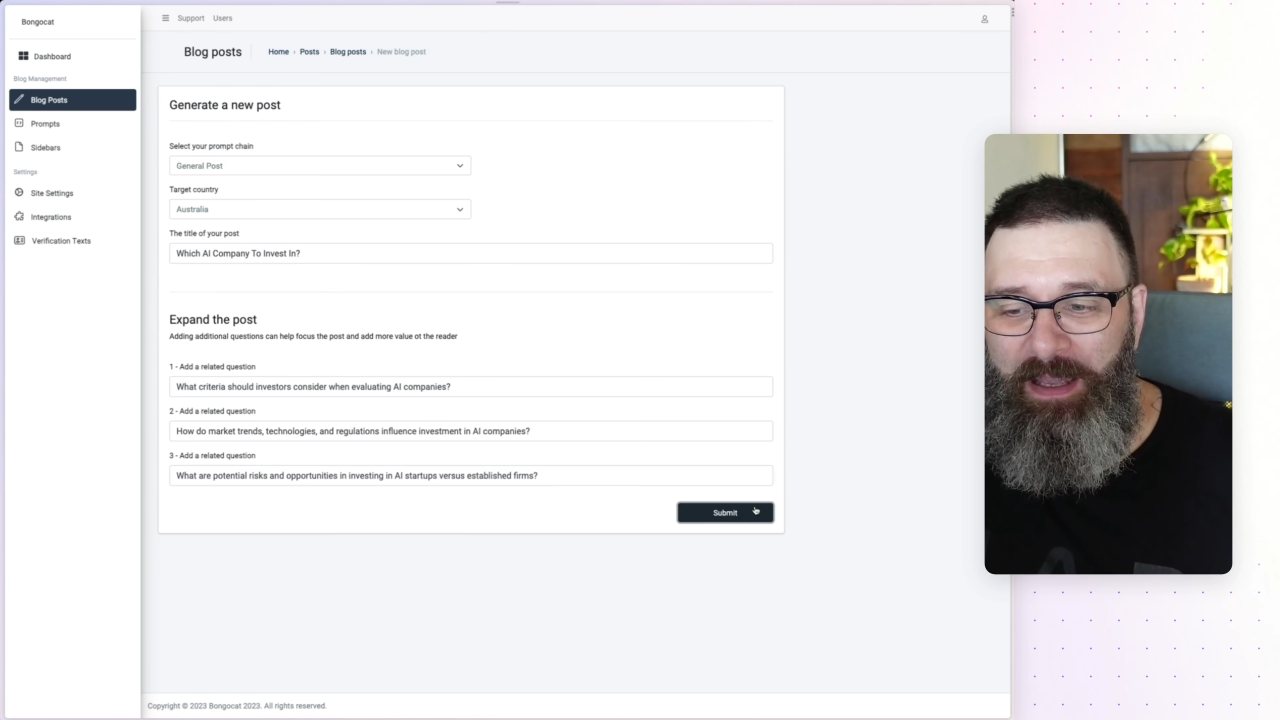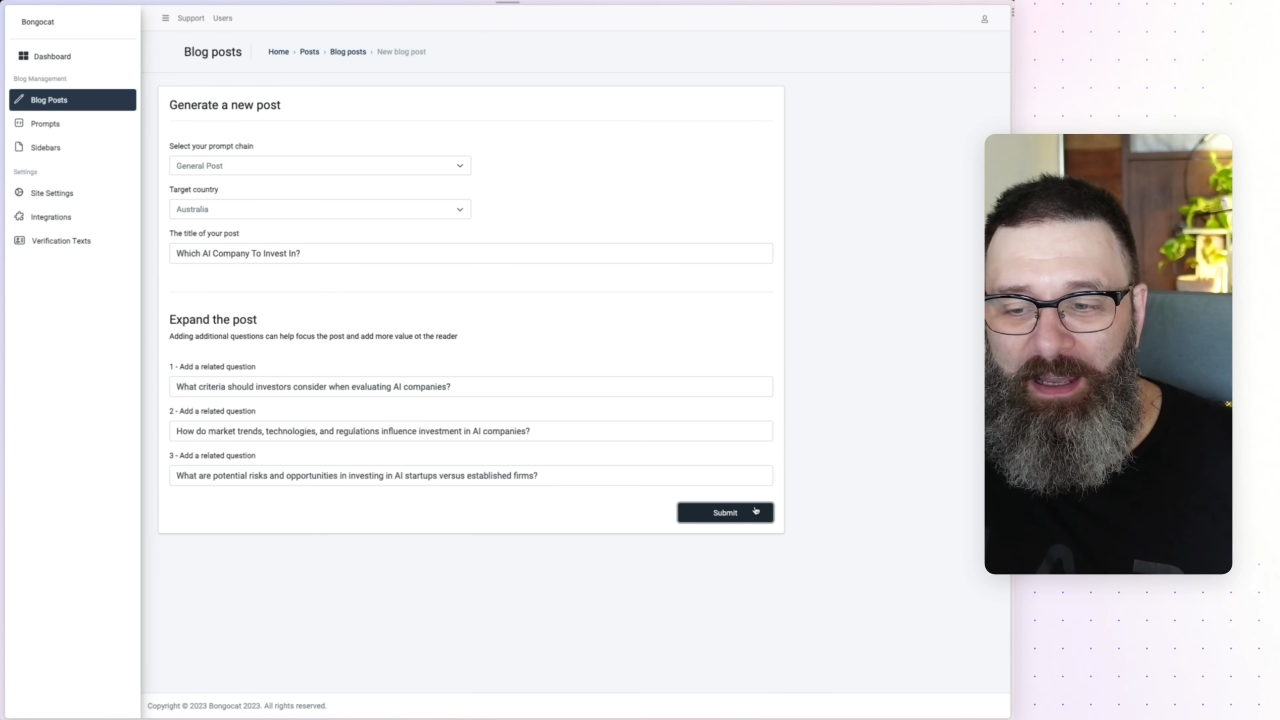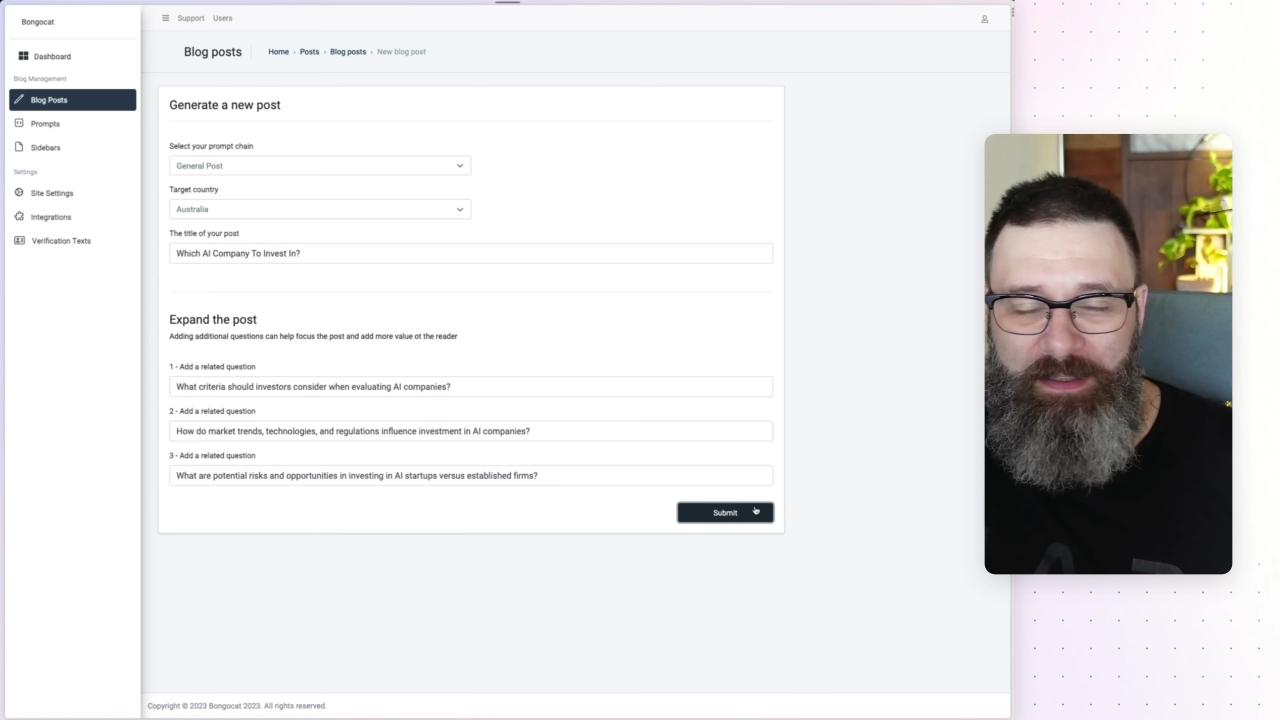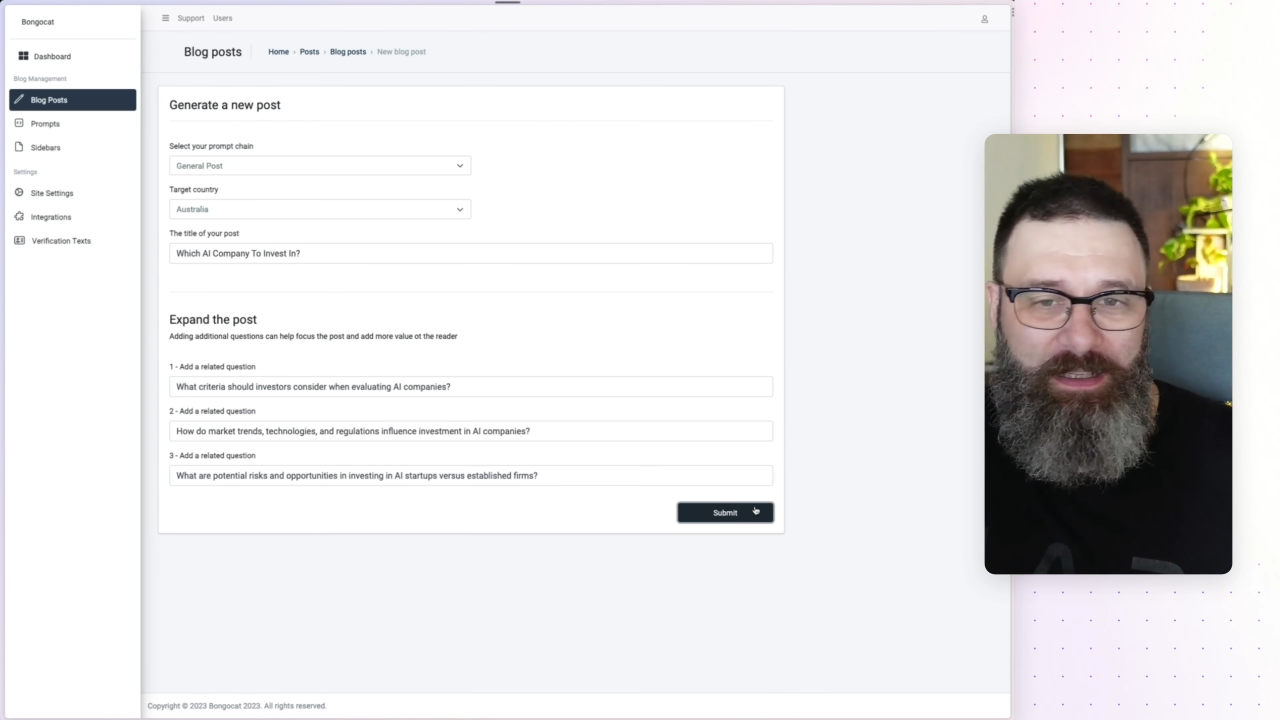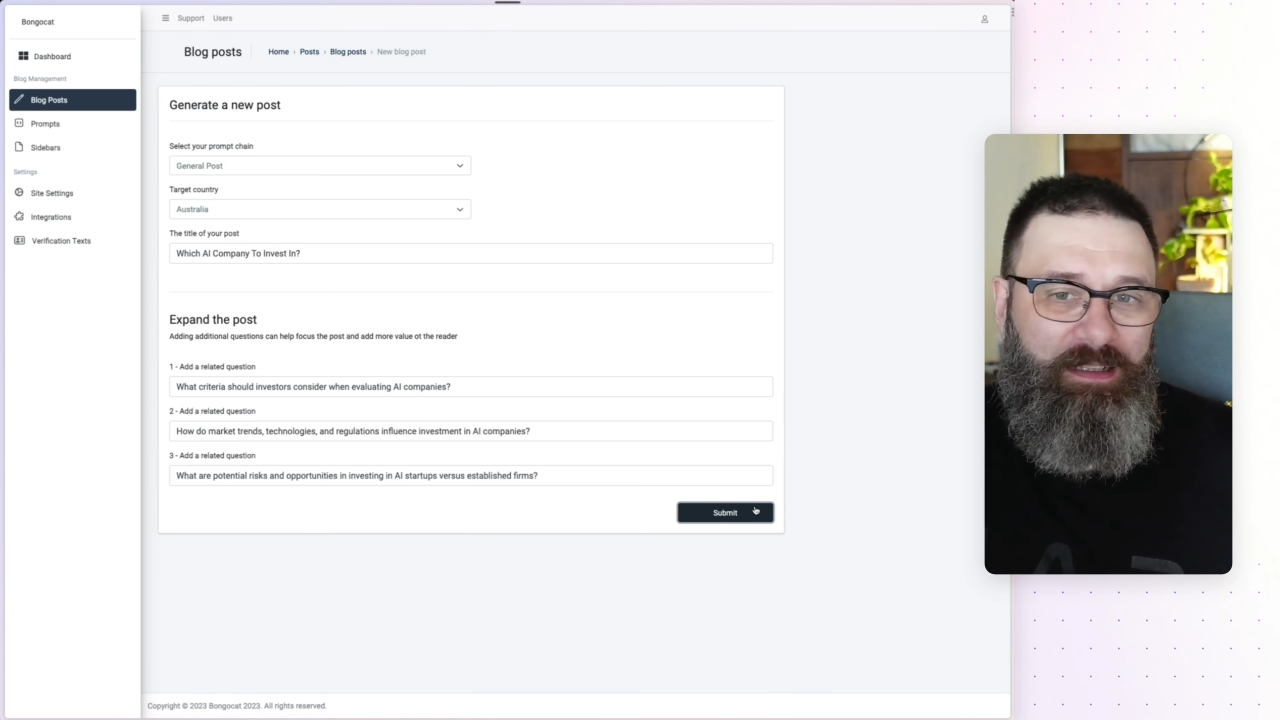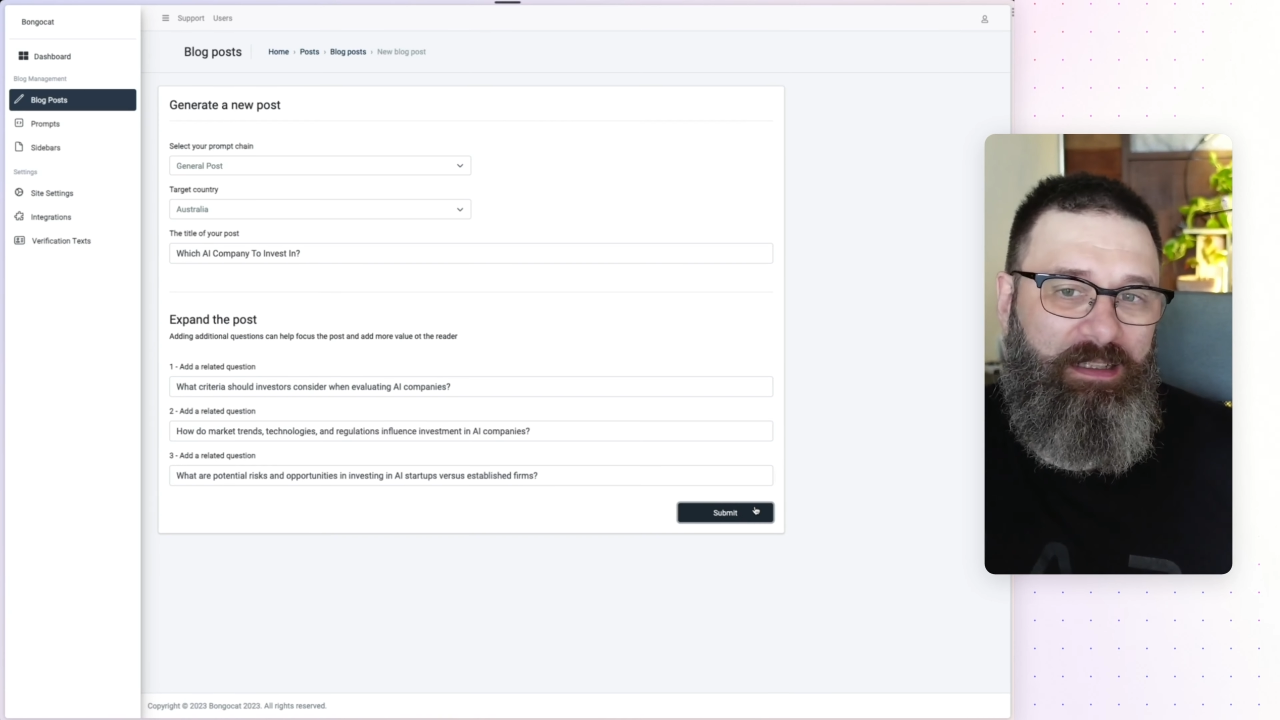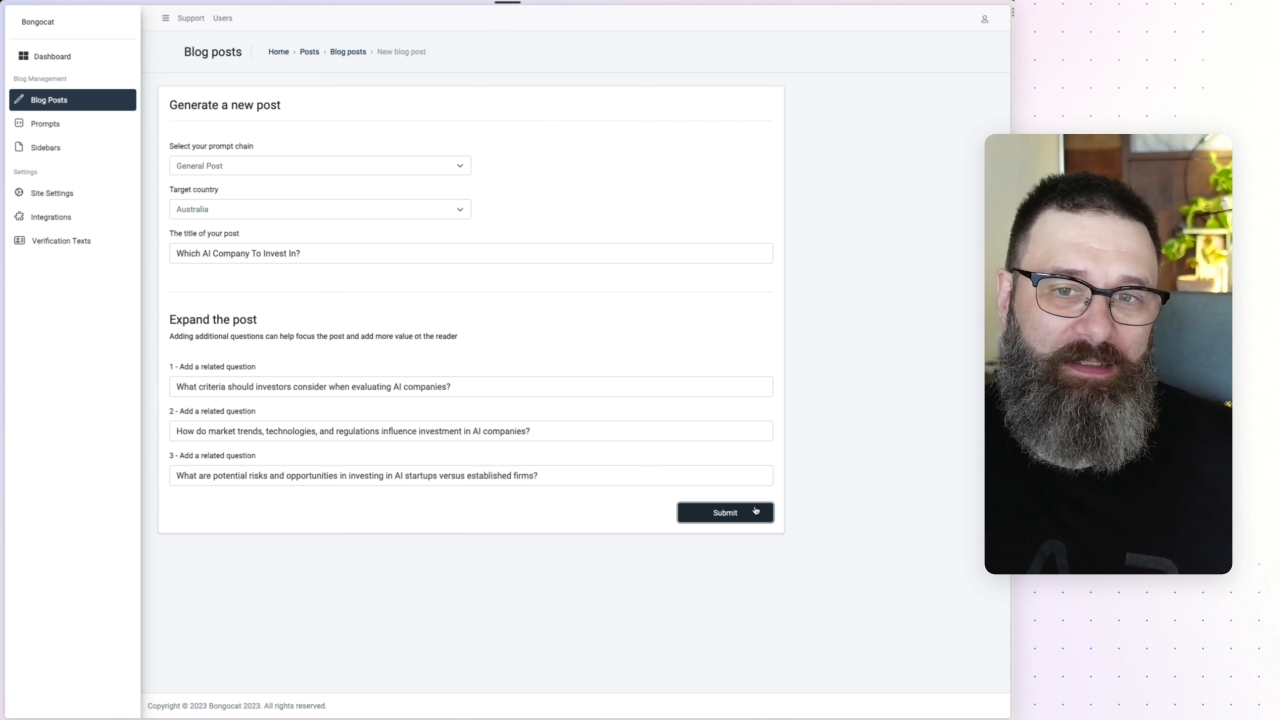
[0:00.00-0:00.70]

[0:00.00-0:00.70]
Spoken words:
And then click